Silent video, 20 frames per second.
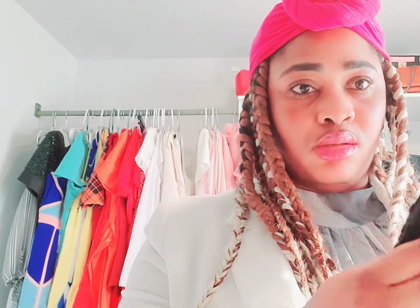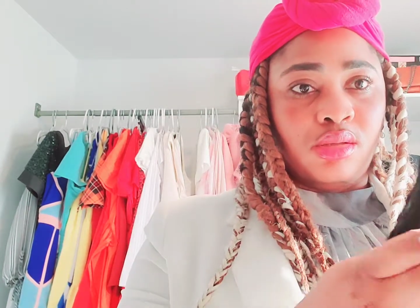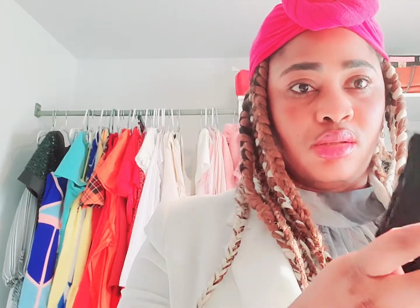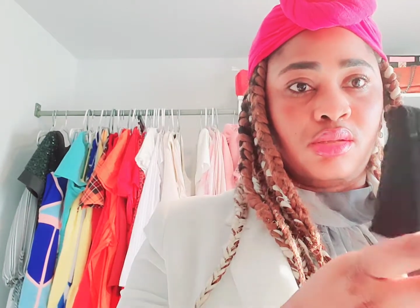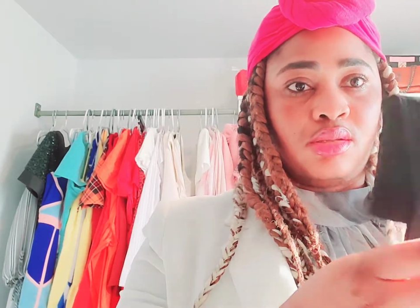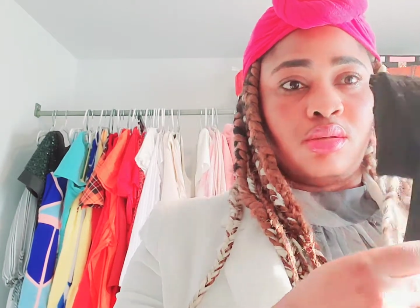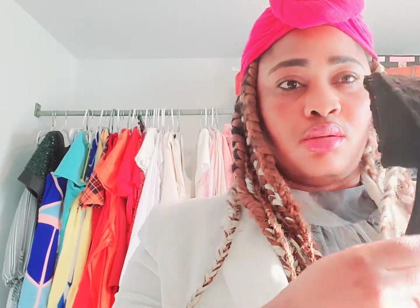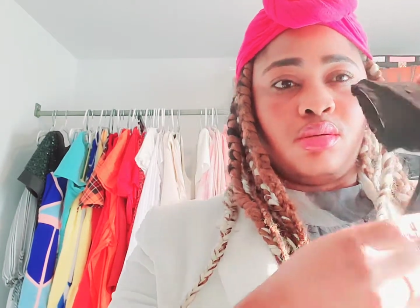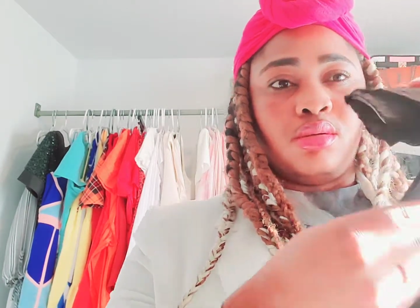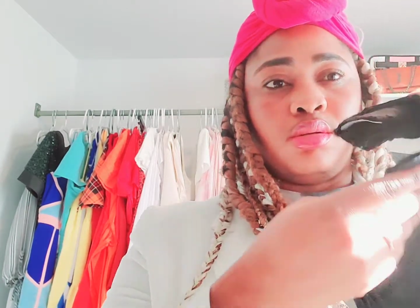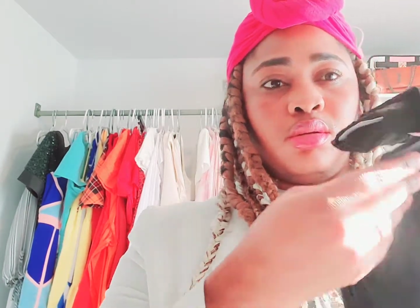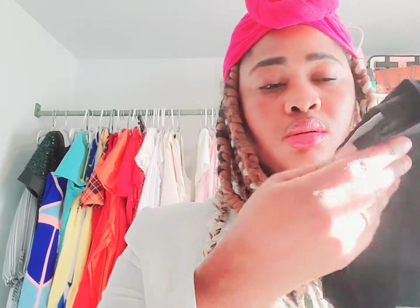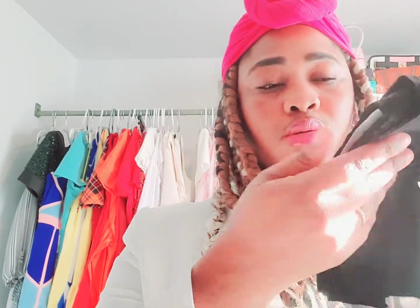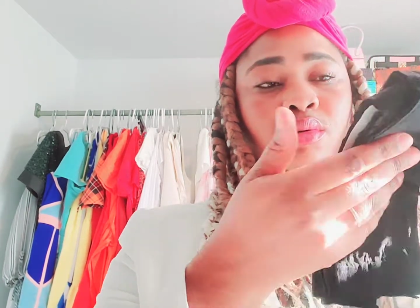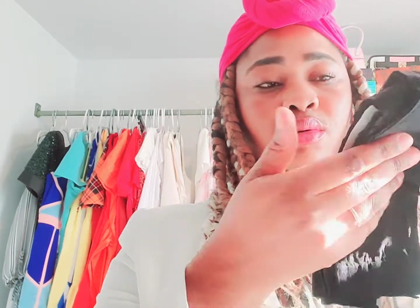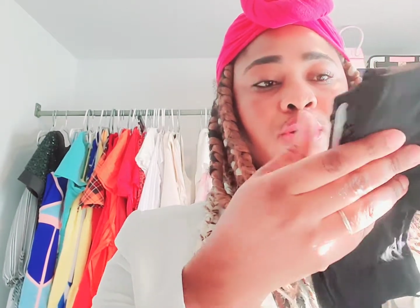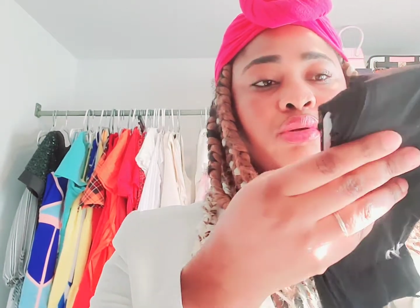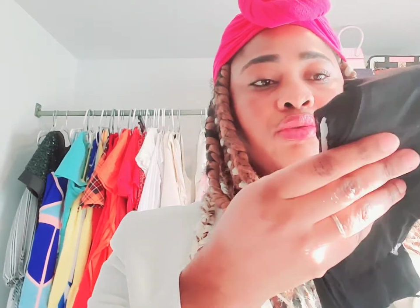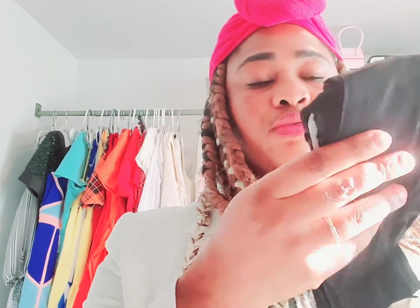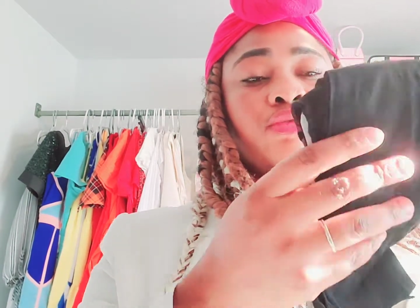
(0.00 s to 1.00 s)
So I
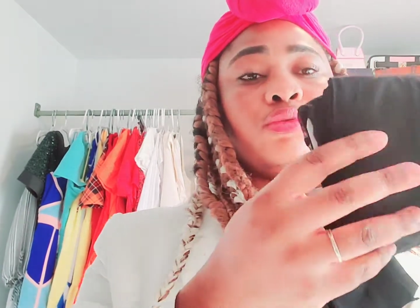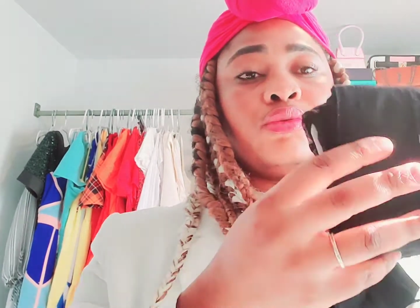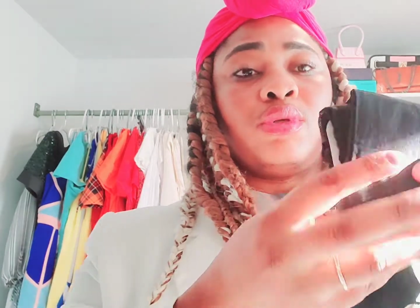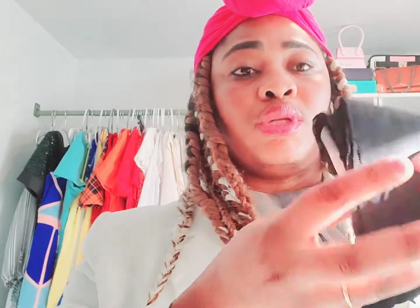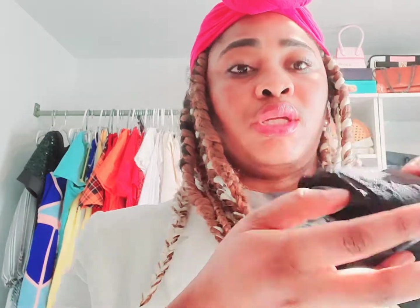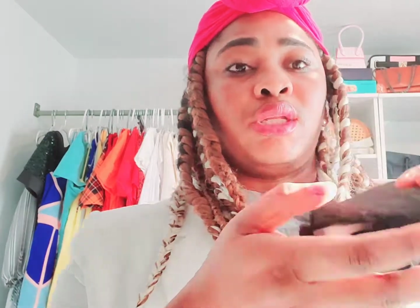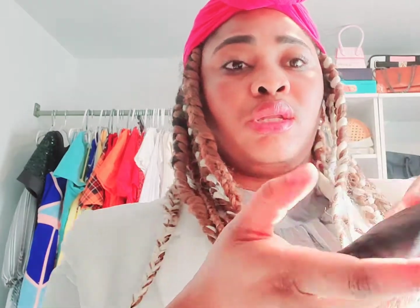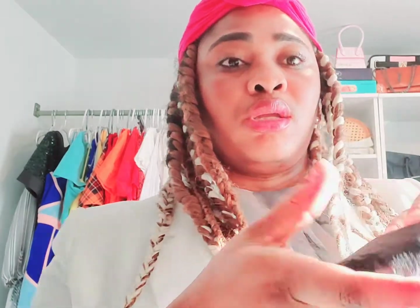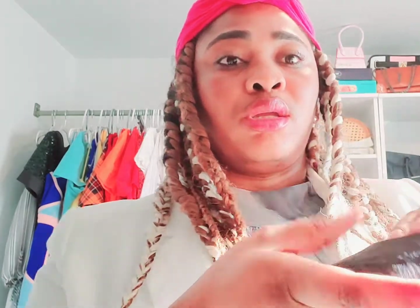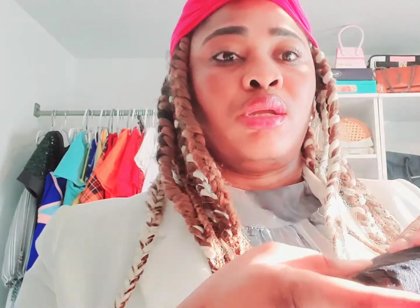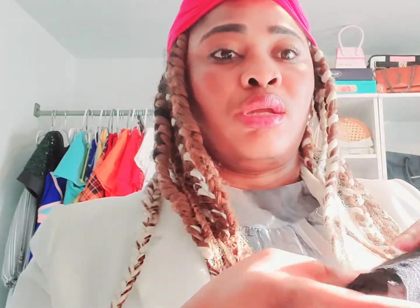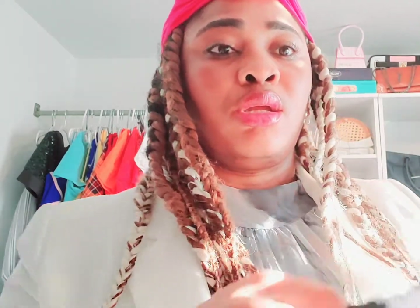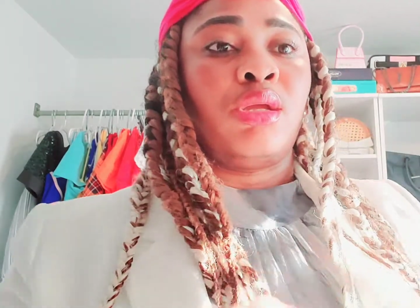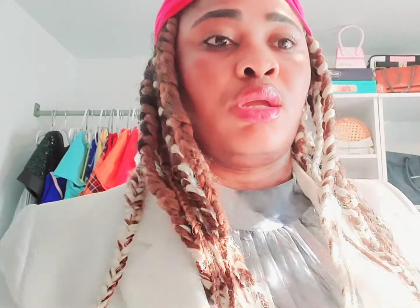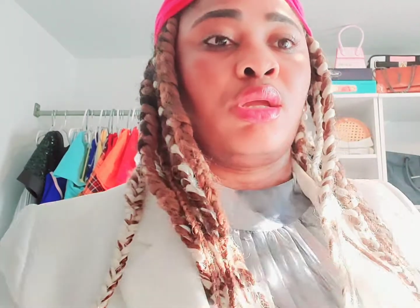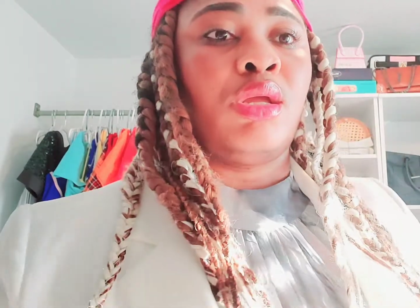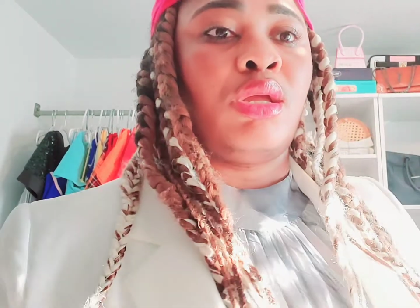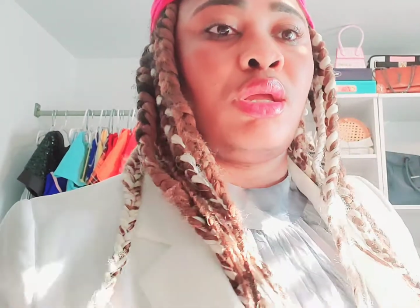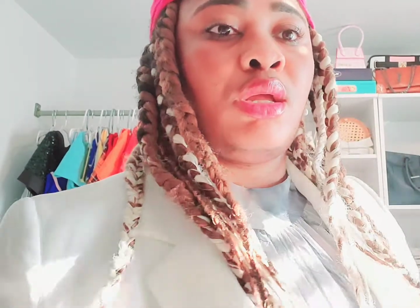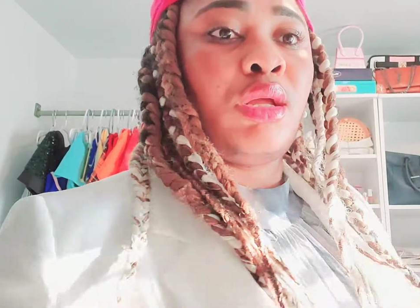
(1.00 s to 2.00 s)
want to fold it,
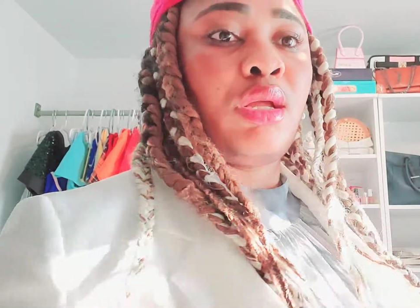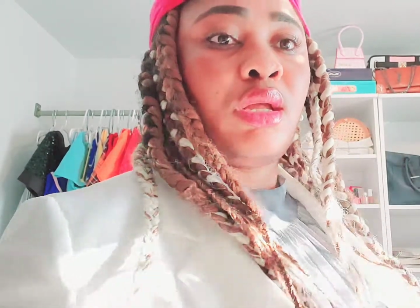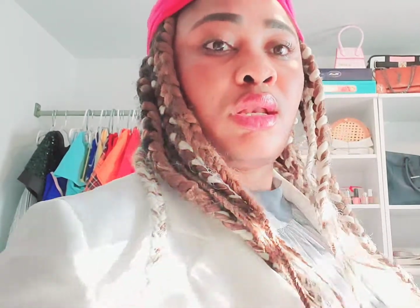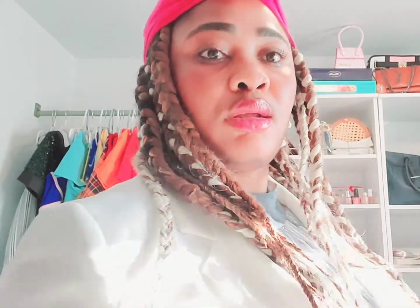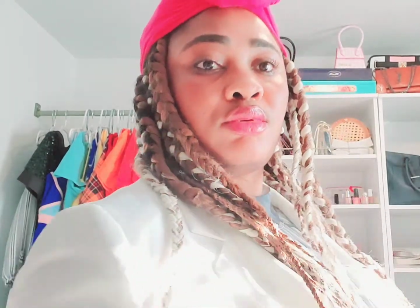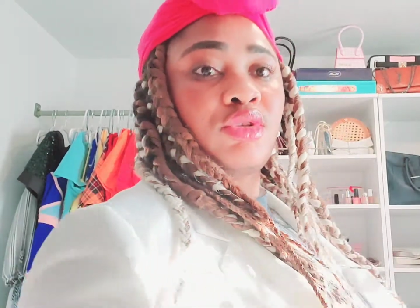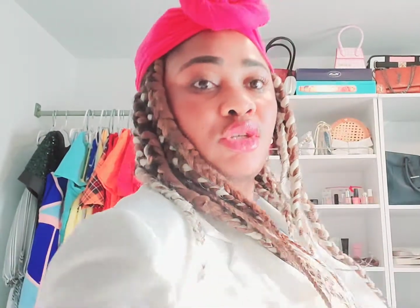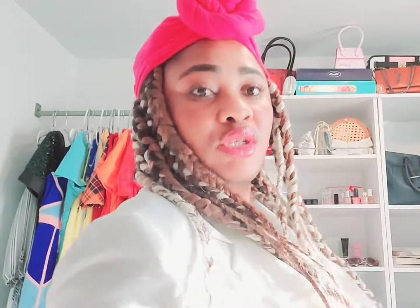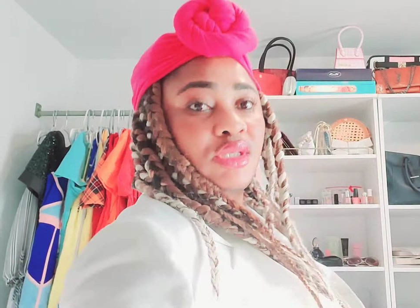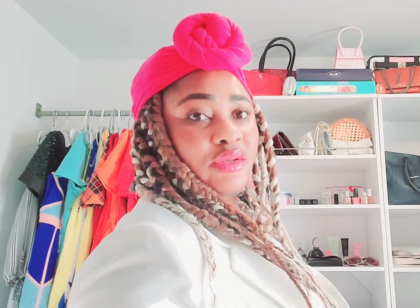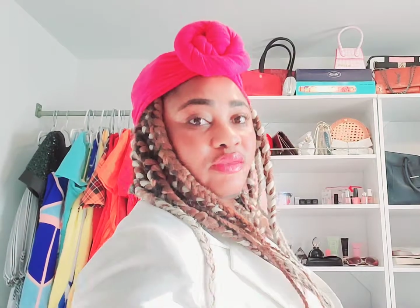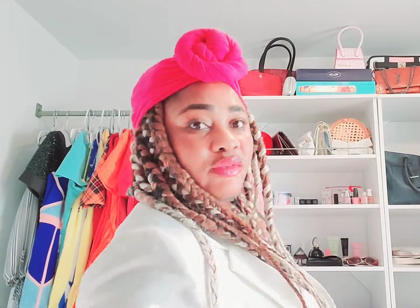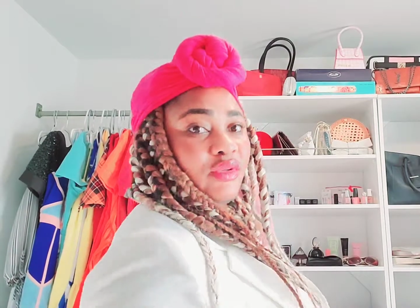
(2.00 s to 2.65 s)
and I'm just gonna